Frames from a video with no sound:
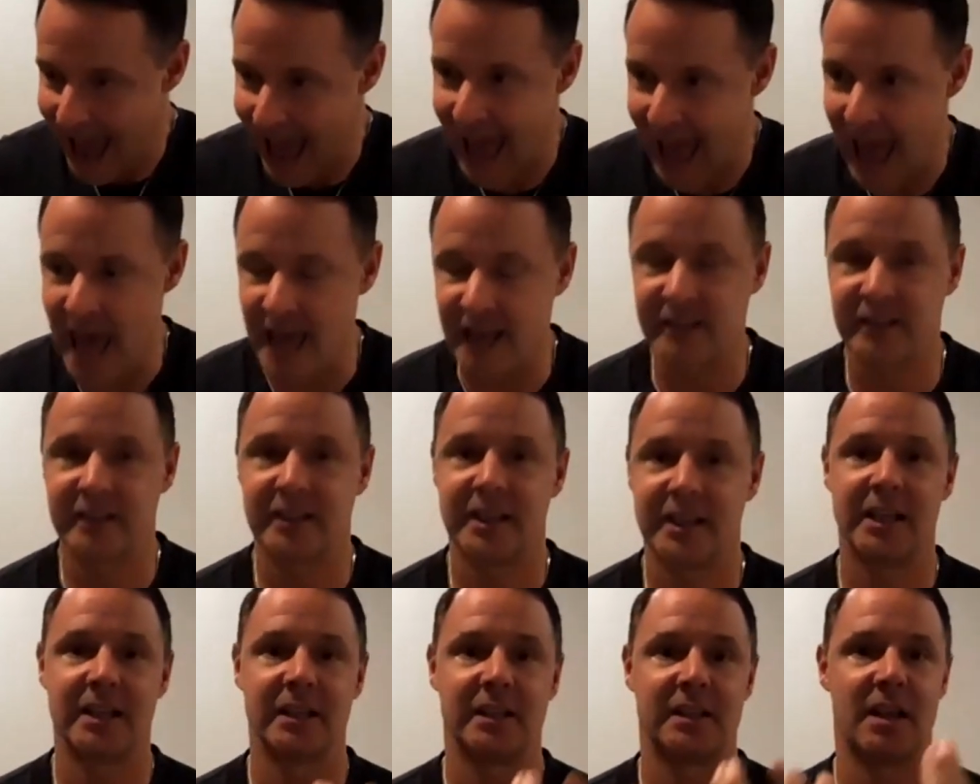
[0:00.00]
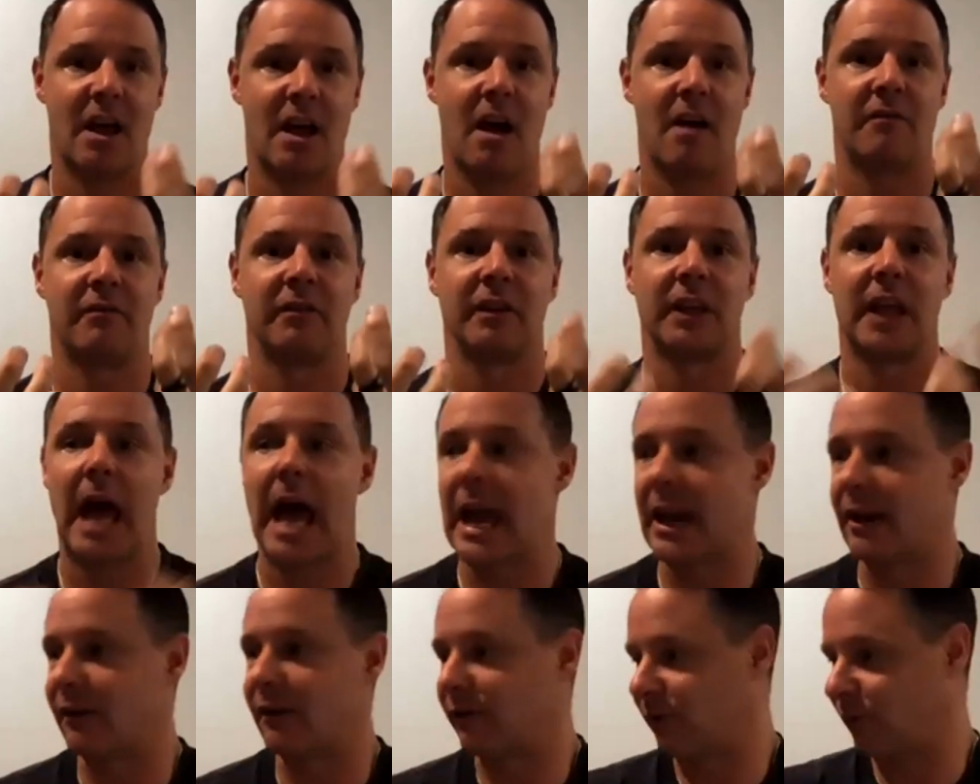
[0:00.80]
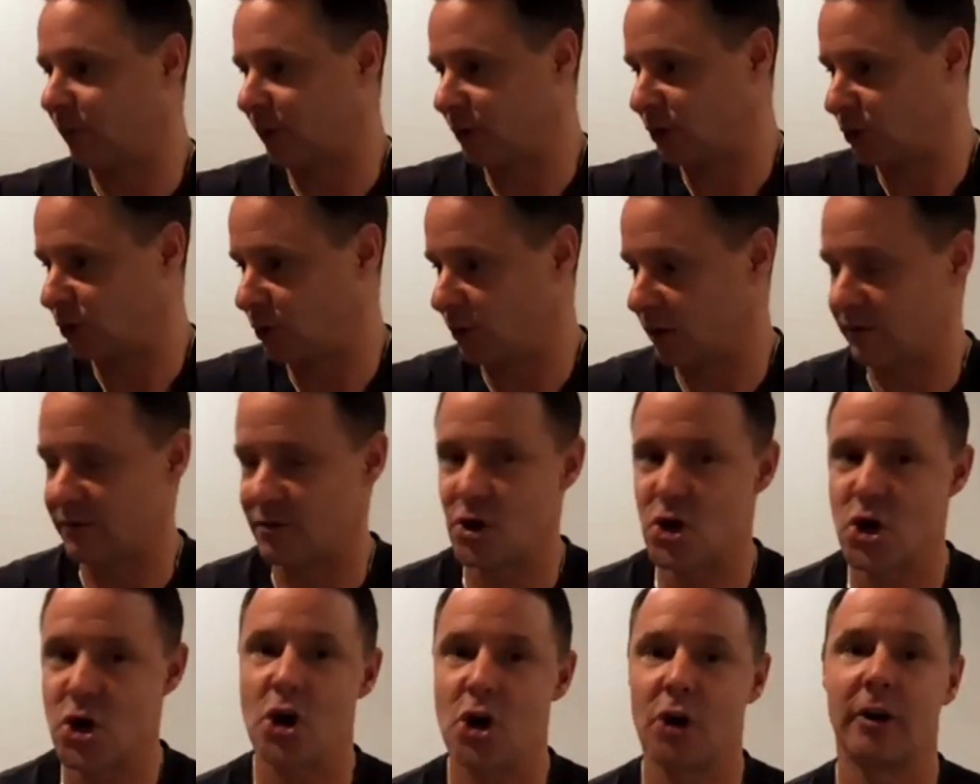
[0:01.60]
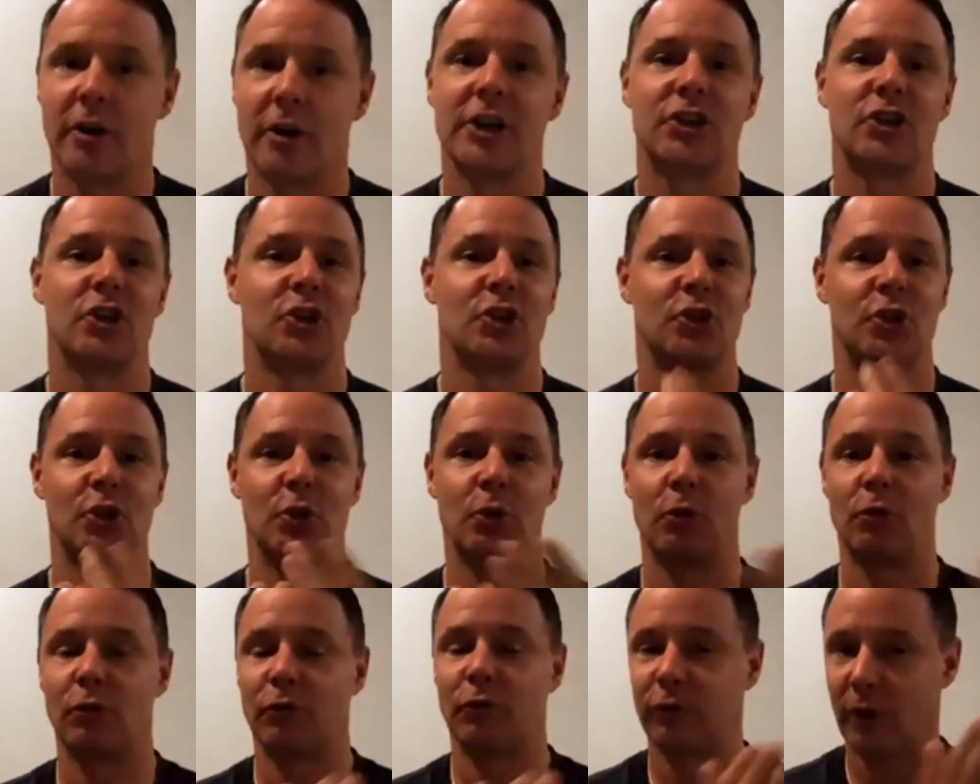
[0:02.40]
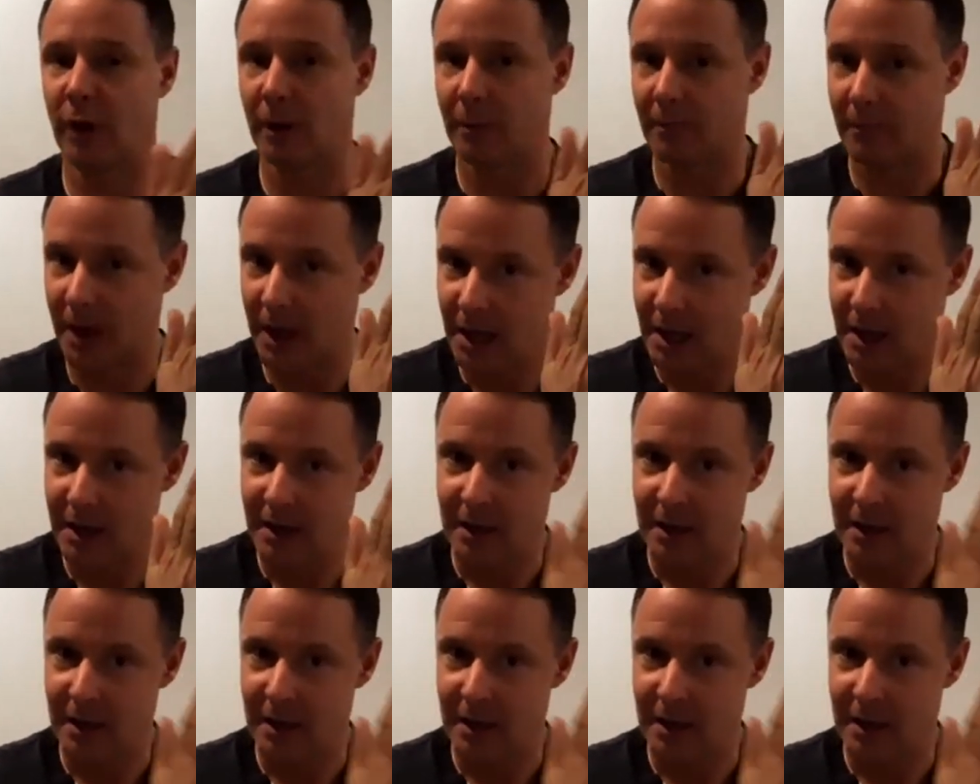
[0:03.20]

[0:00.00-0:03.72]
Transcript: essence of life, which sort of nourishes you from